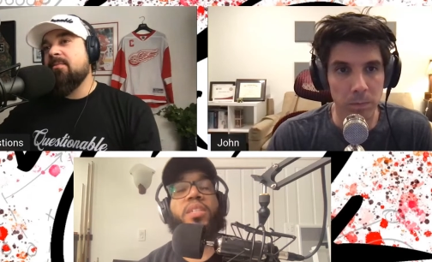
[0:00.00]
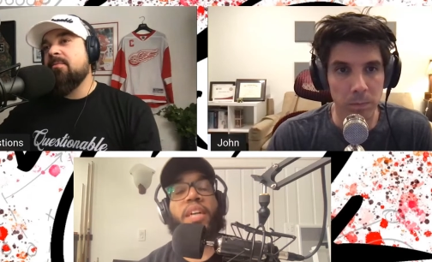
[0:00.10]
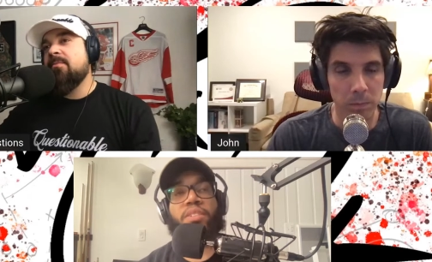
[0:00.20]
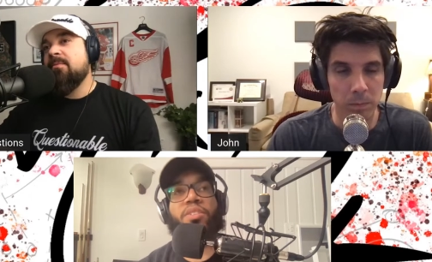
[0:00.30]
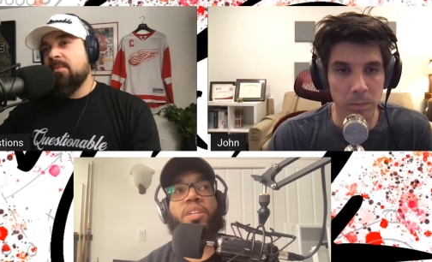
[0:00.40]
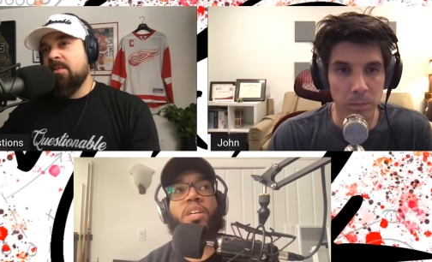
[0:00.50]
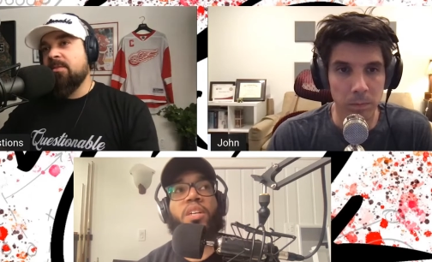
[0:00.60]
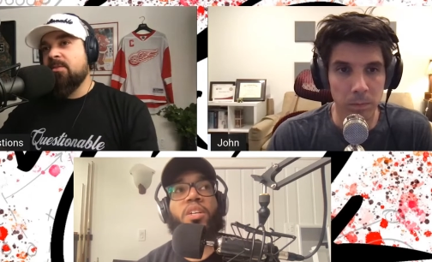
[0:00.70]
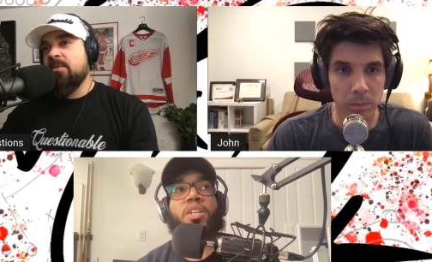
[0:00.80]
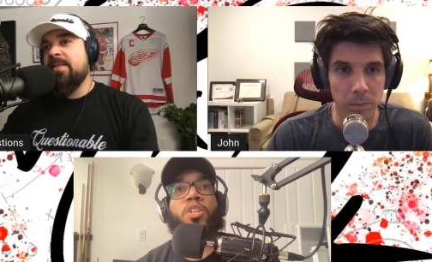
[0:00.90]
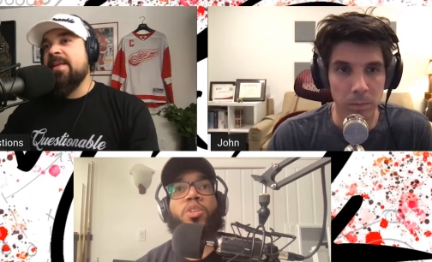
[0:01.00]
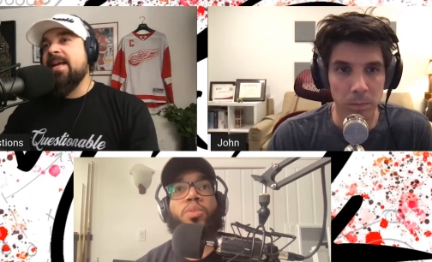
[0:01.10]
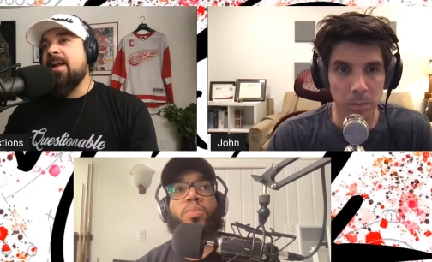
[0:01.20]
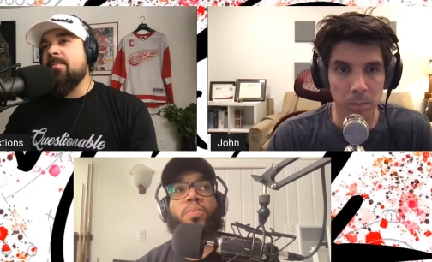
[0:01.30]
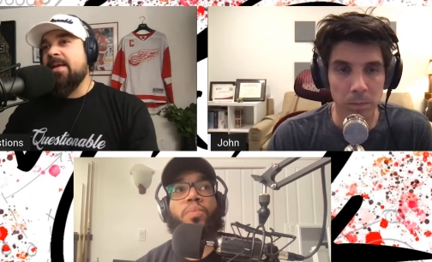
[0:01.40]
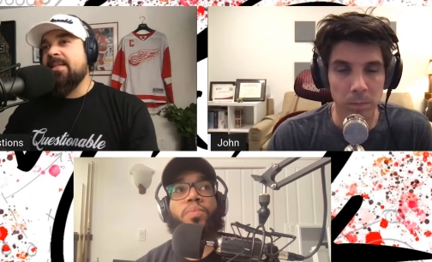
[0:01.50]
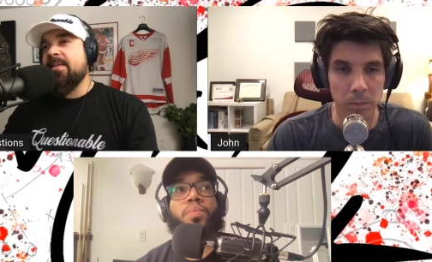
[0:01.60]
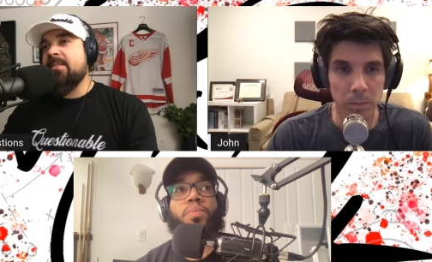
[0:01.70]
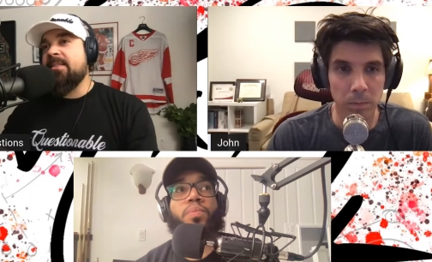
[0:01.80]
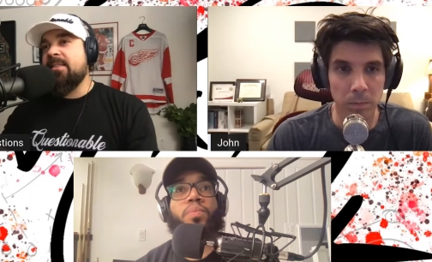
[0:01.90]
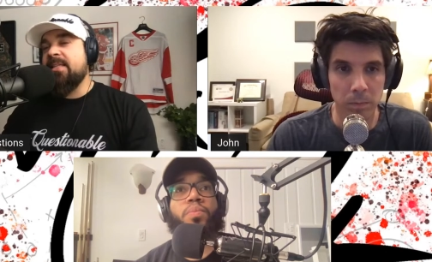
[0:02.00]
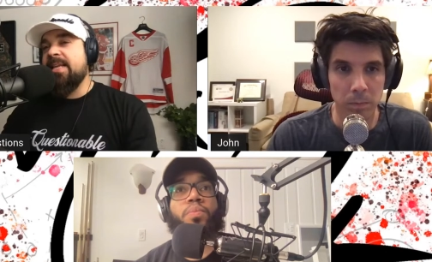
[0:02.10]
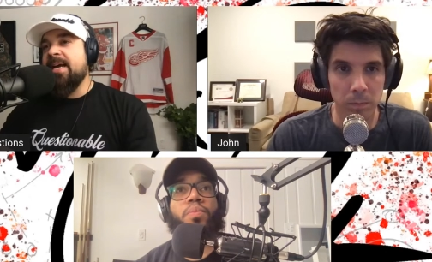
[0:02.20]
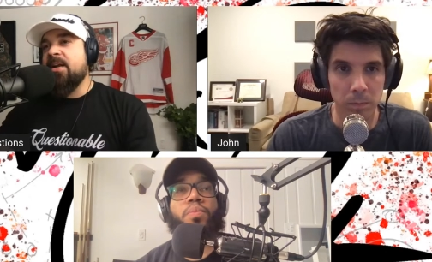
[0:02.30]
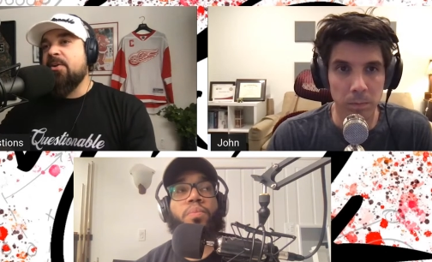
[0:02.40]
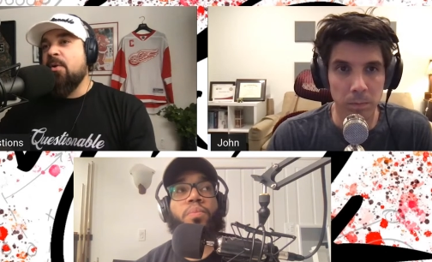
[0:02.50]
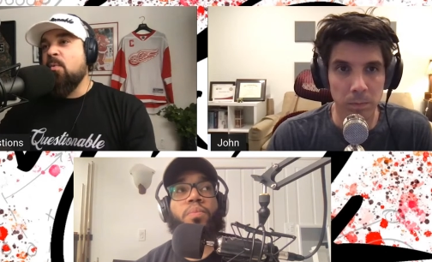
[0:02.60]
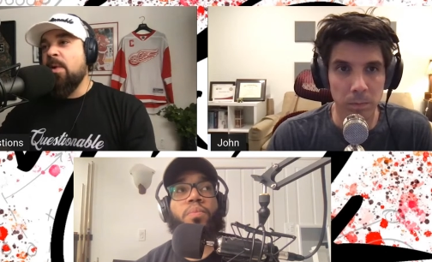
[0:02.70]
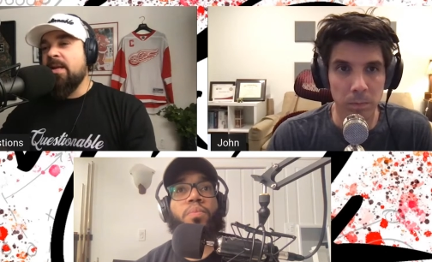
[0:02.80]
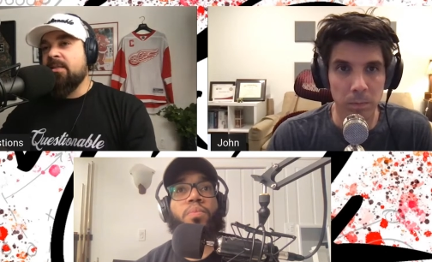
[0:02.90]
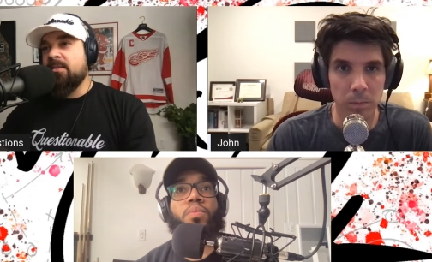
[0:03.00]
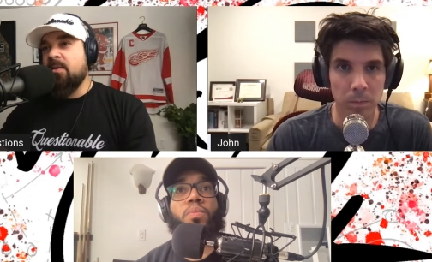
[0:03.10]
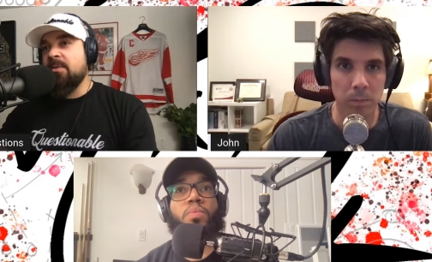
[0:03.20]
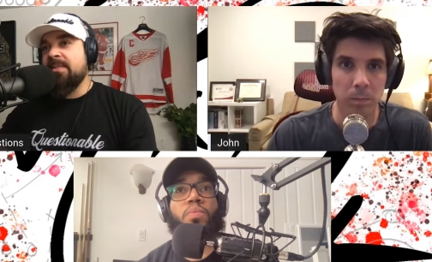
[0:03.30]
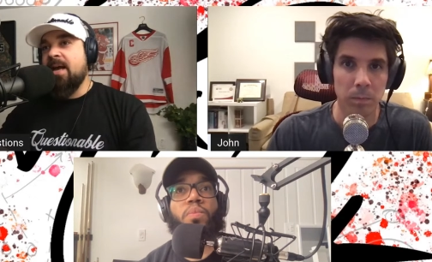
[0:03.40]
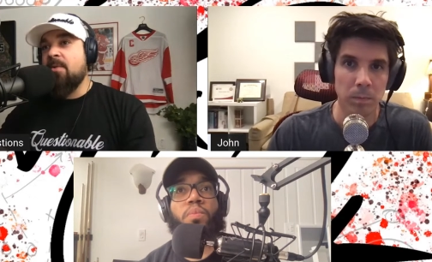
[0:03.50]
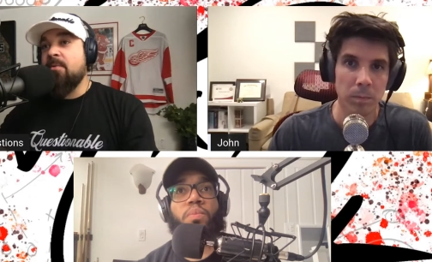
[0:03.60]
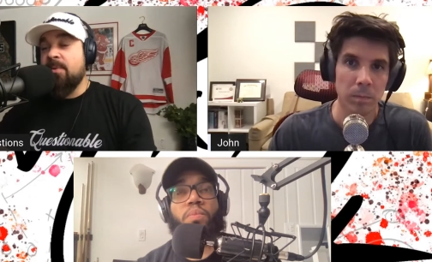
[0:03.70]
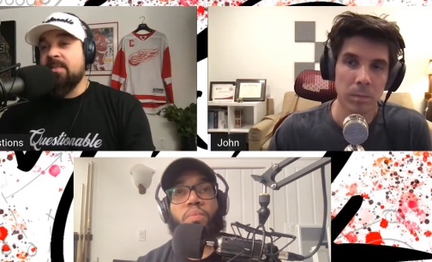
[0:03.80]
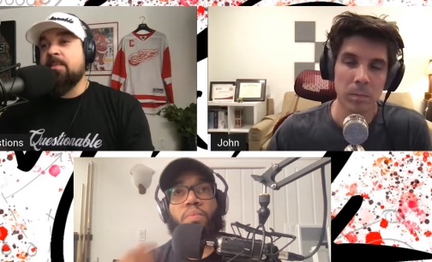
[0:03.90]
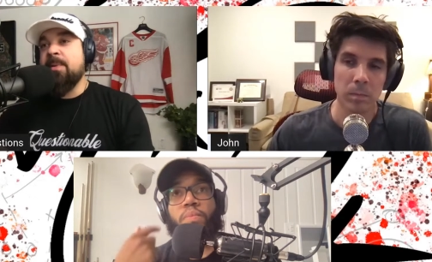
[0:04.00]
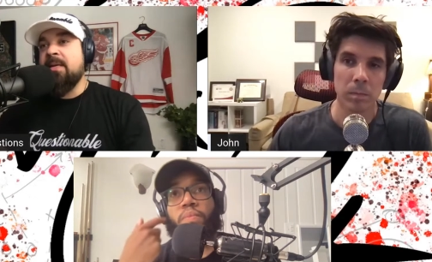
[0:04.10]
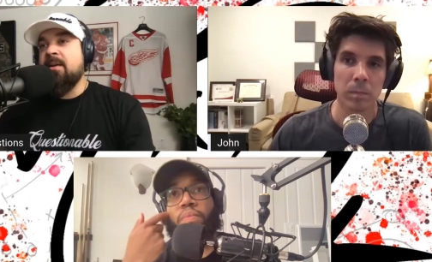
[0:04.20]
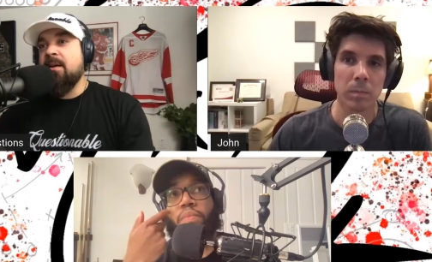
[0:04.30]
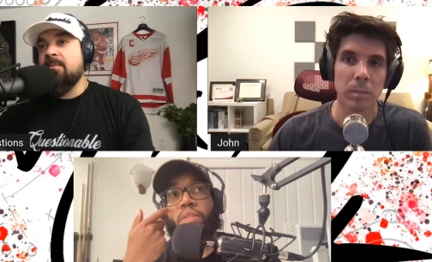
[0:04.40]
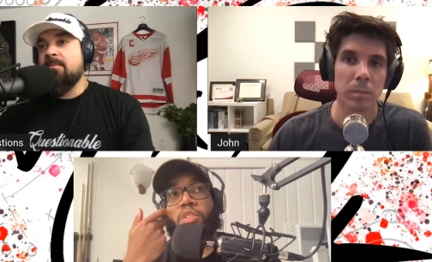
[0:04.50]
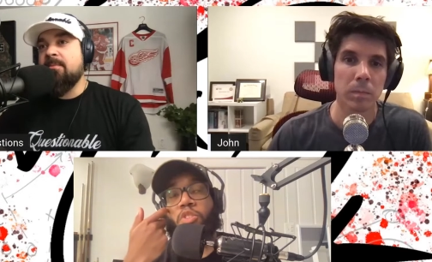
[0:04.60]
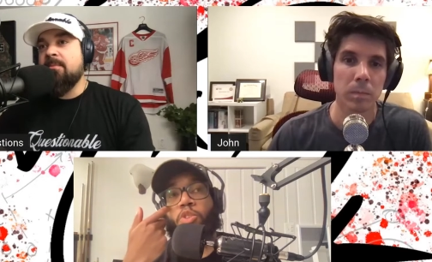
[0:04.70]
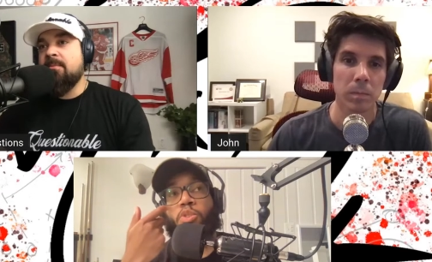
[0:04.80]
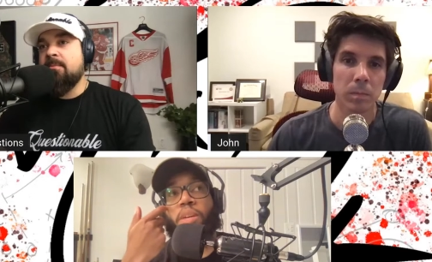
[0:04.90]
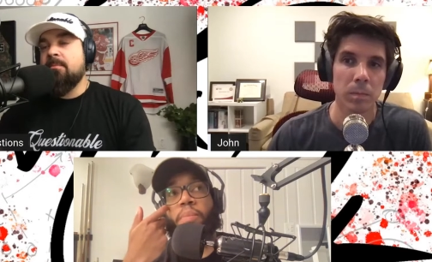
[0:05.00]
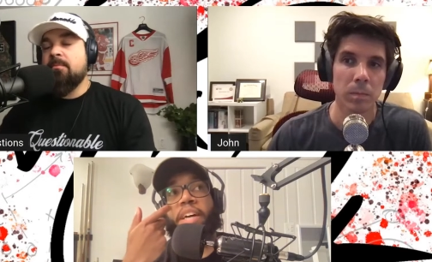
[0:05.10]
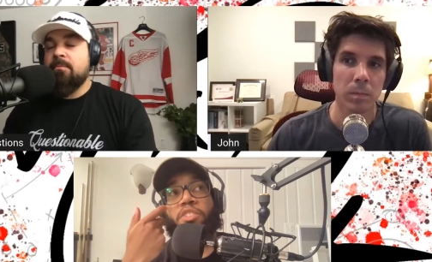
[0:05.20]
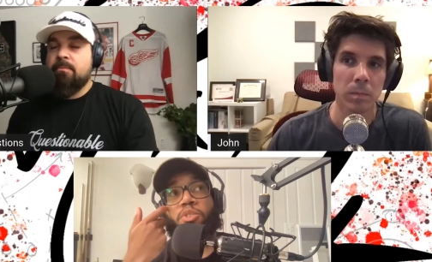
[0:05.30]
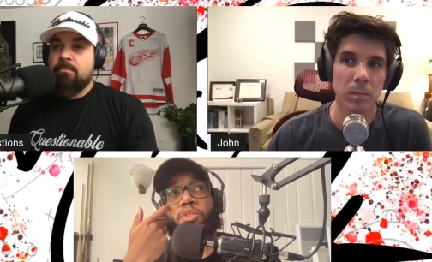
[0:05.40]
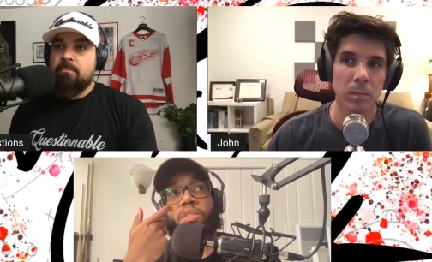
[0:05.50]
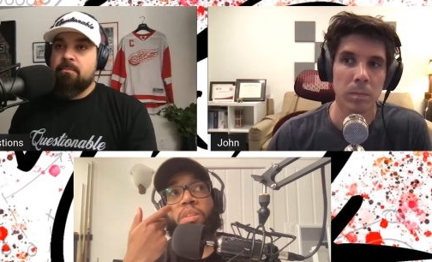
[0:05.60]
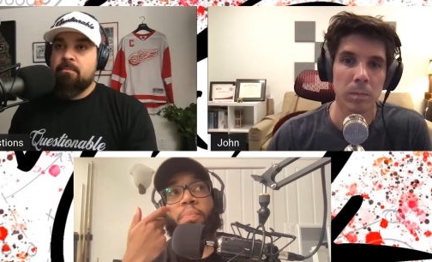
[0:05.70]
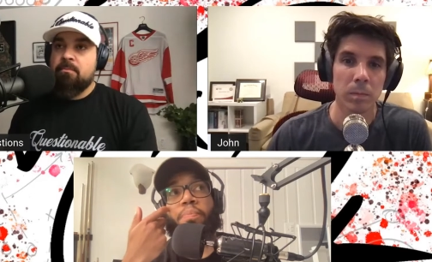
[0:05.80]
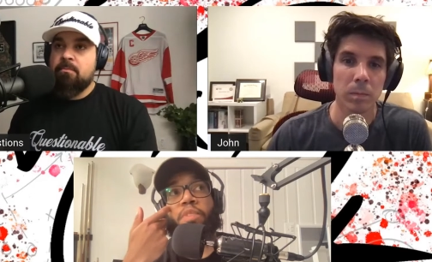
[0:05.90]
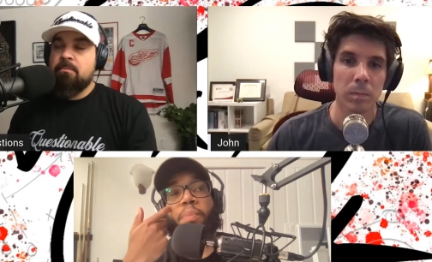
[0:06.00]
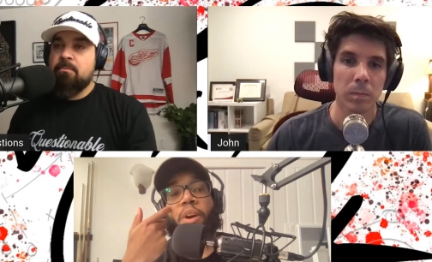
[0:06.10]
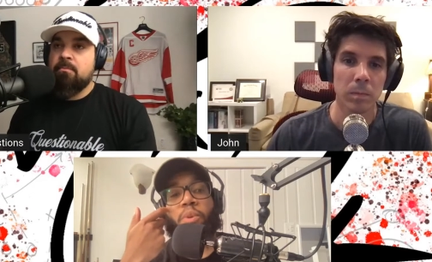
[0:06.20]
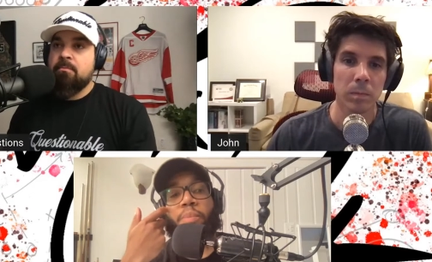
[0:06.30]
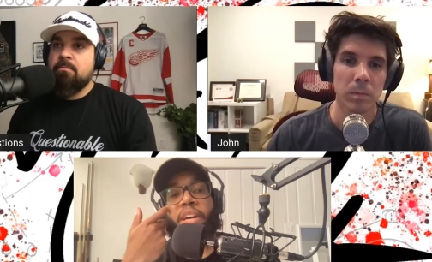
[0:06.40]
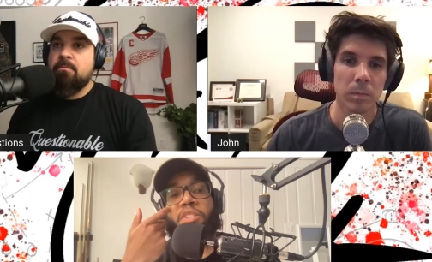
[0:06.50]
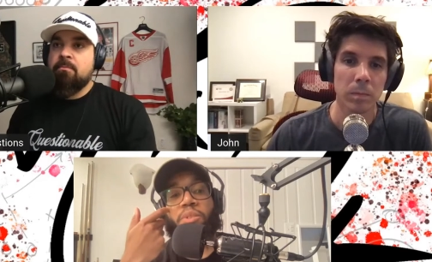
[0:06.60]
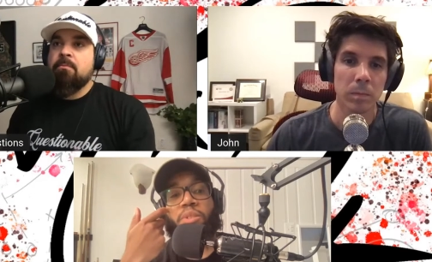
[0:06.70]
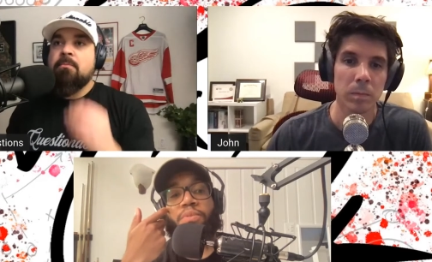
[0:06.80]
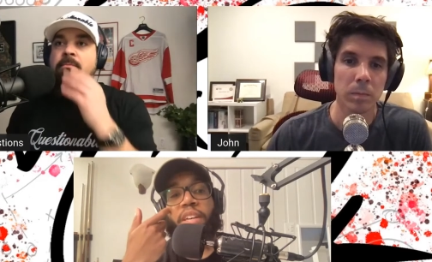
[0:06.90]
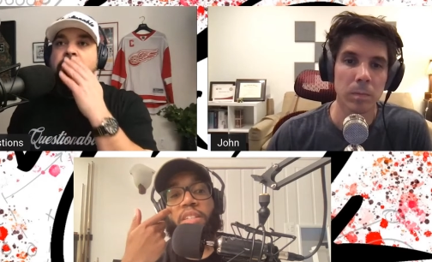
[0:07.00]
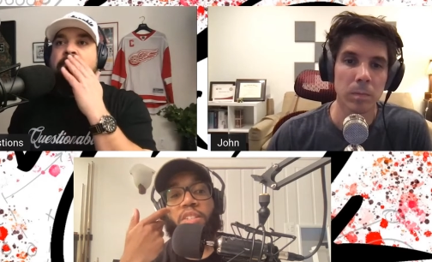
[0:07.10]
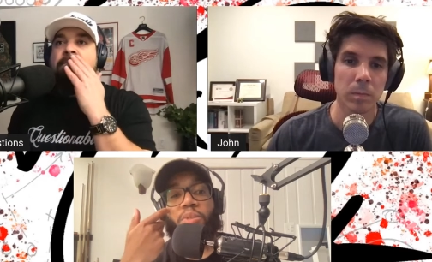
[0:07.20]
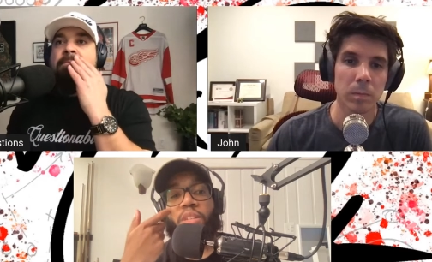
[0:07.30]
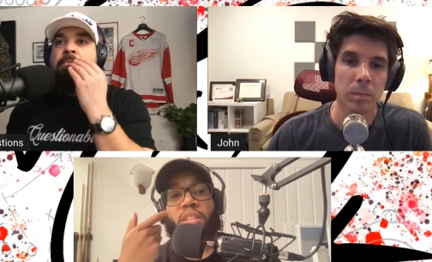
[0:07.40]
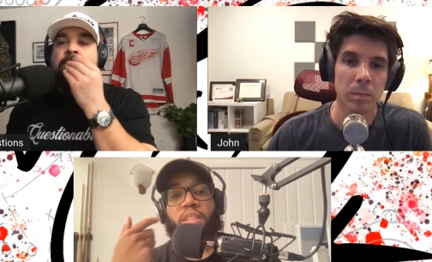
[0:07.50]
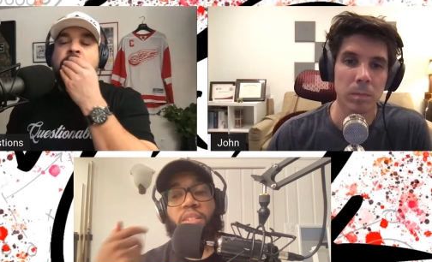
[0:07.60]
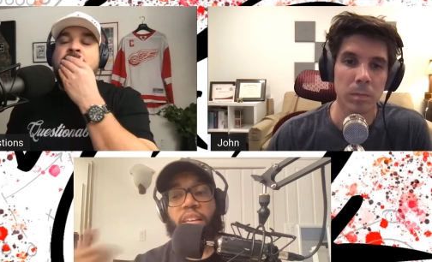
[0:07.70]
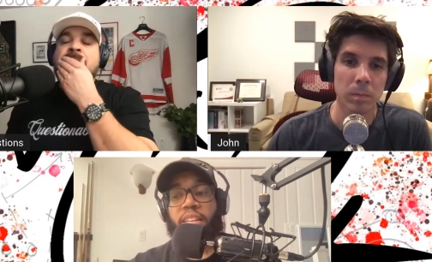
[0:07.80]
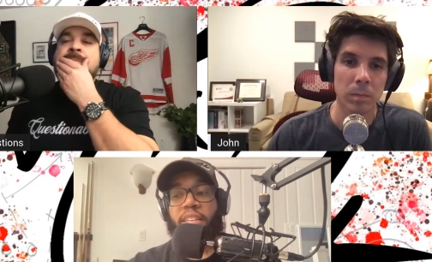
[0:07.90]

Speaker 1: Gotcha. So and they got to make that decision. They got to know when to
Speaker 2: slow it down and when to speed it up. So do you think Blashill's the, the part where Blashow is failing? Do you think it is that